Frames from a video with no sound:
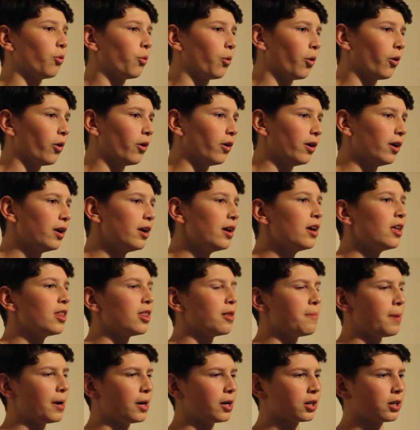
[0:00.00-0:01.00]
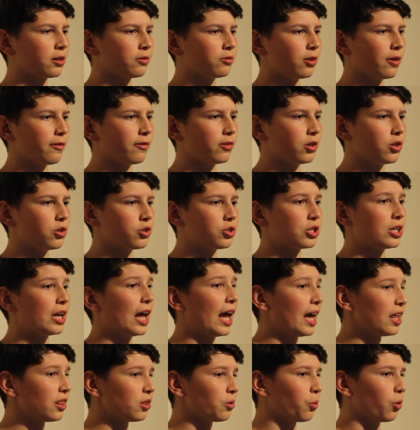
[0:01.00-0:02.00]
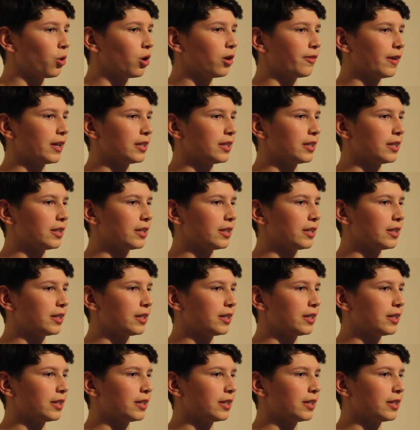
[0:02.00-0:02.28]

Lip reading: War, the American Revolution, and the War of